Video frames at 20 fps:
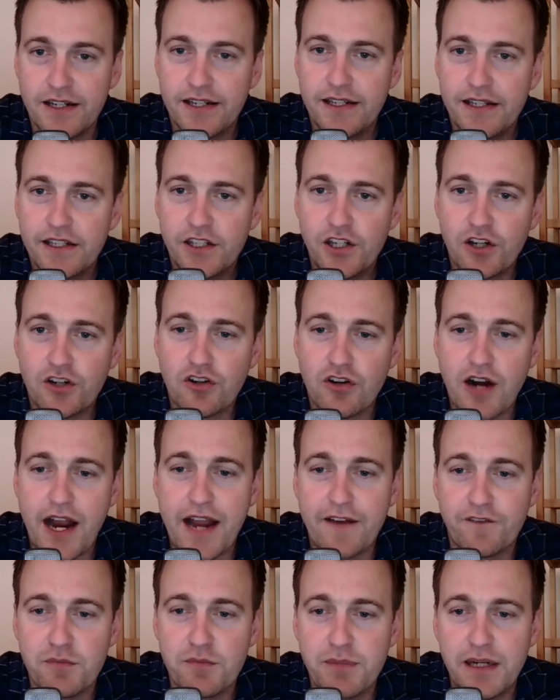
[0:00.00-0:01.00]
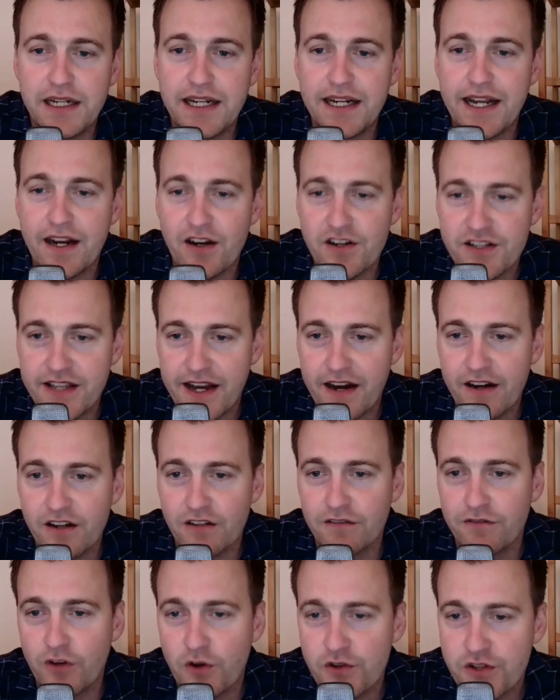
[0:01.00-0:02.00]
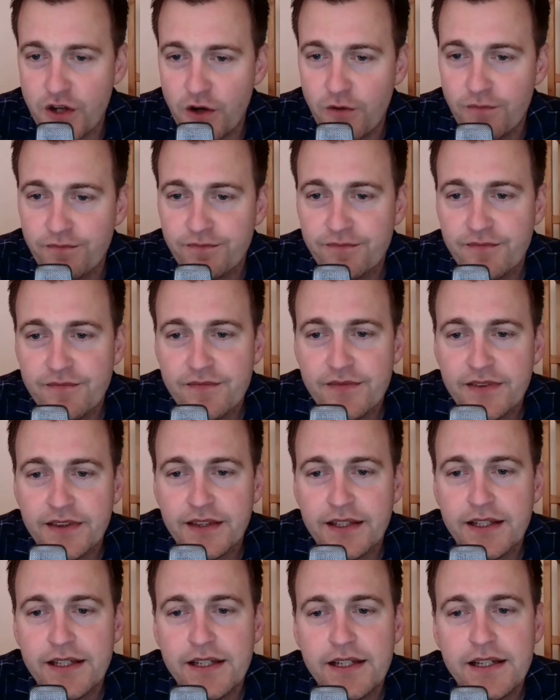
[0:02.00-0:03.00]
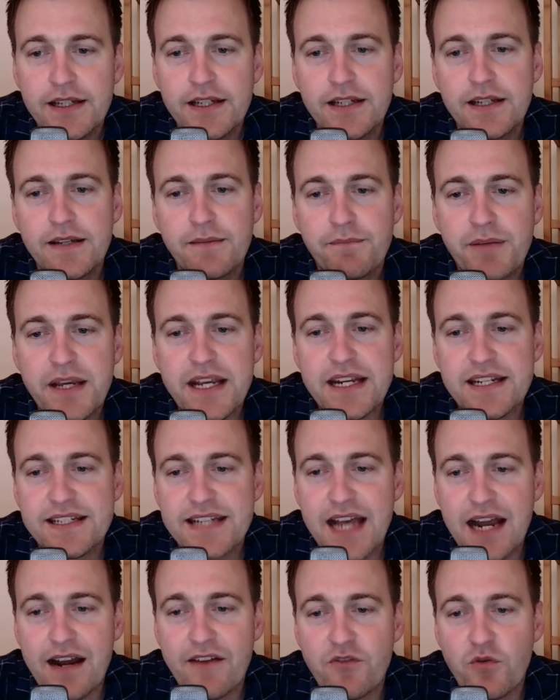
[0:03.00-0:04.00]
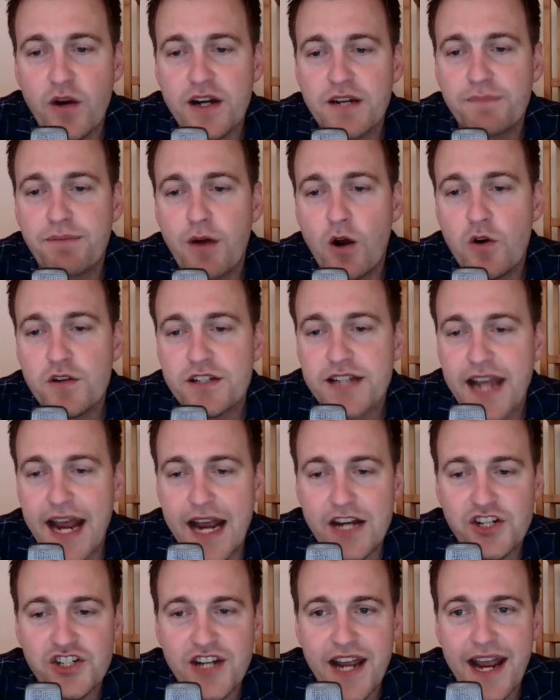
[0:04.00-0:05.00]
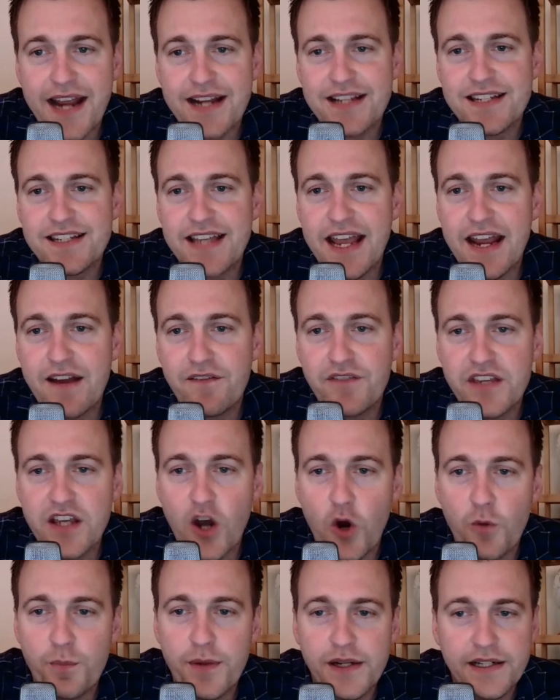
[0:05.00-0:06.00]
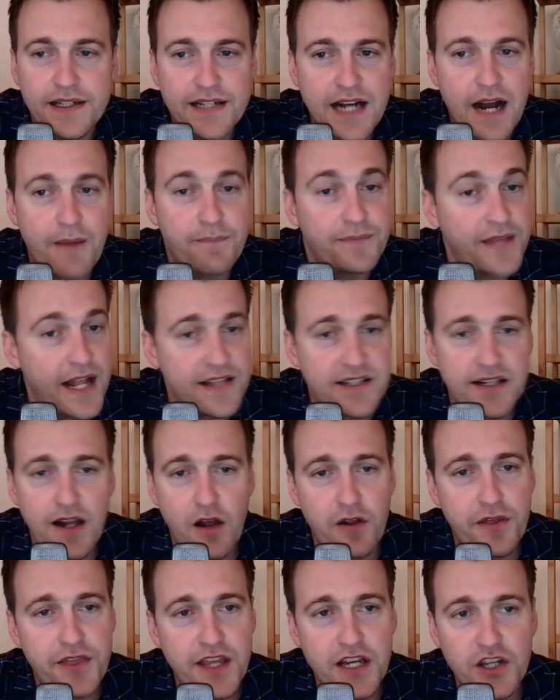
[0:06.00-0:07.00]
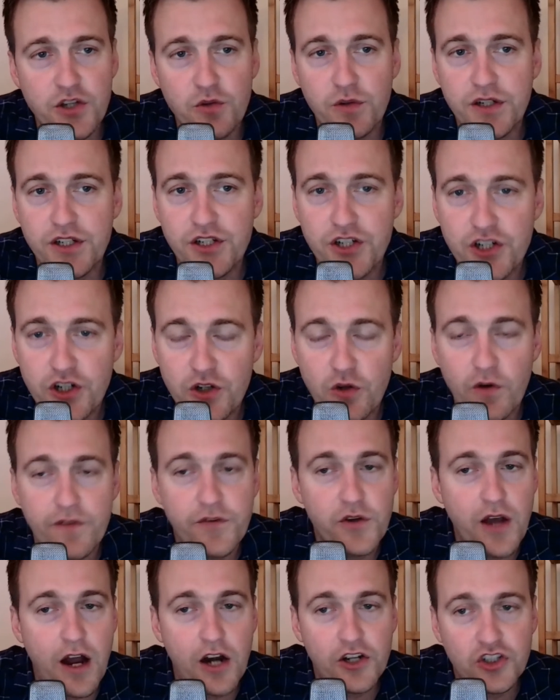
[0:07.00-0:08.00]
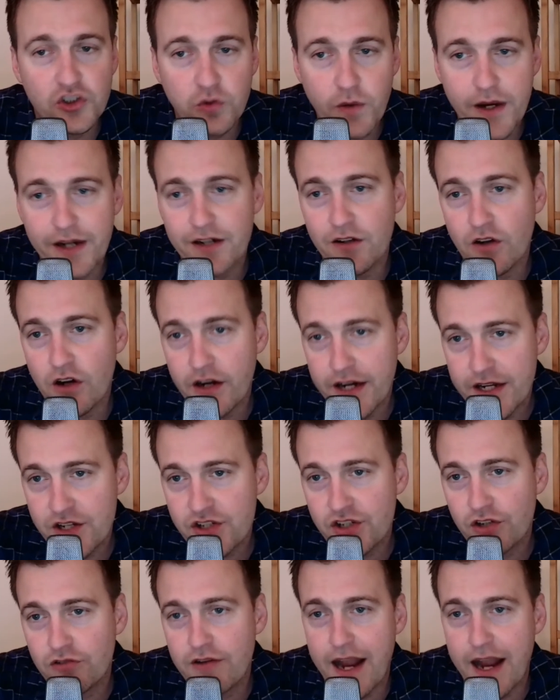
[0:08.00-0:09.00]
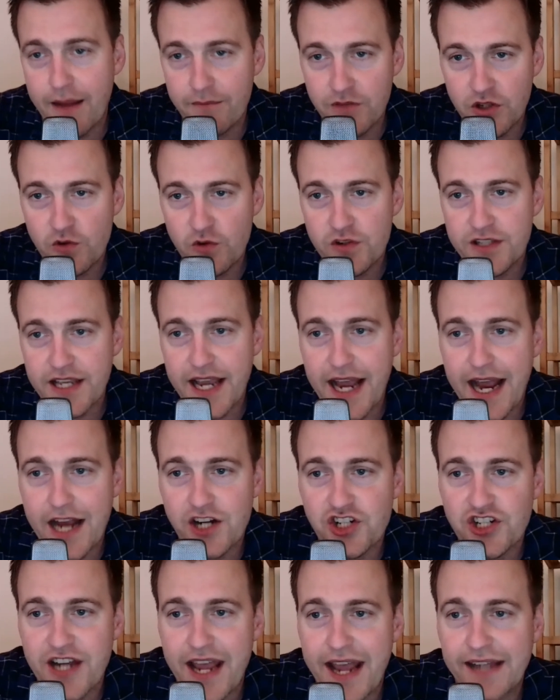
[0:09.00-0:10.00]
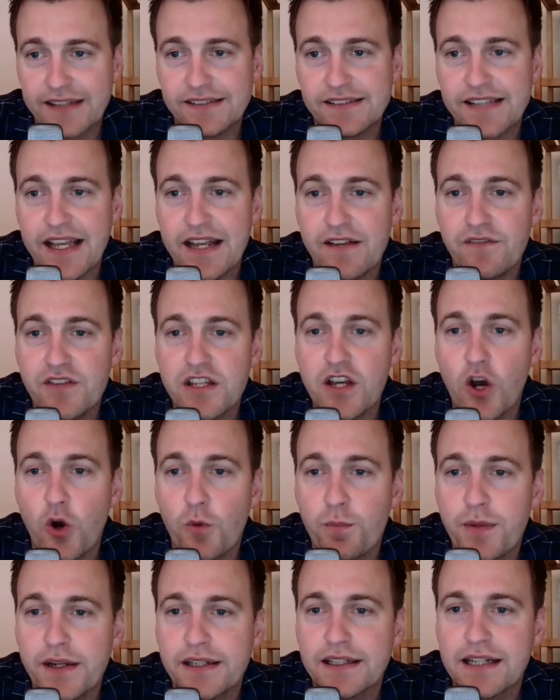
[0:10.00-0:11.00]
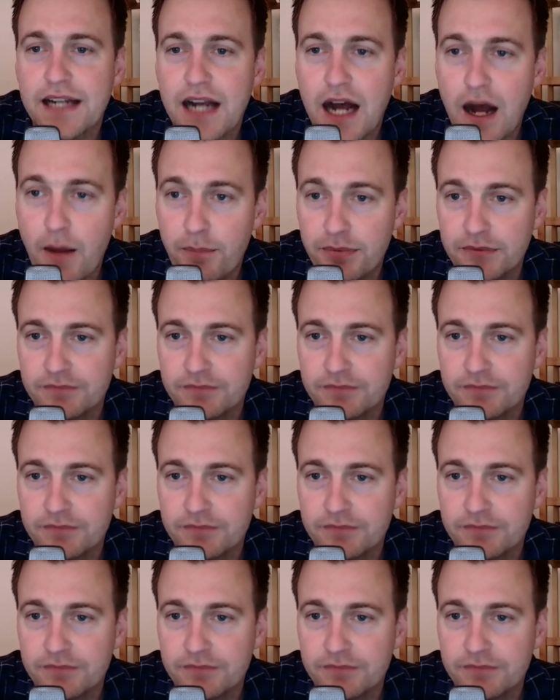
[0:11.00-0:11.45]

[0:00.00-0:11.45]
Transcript: You're crying for billionaires there, Nervoso. Pete, tell everyone to post hashtag Save the Open Cup. That's another thing you can do. If you're on Twitter or Instagram, use the hashtag Save the Open Cup.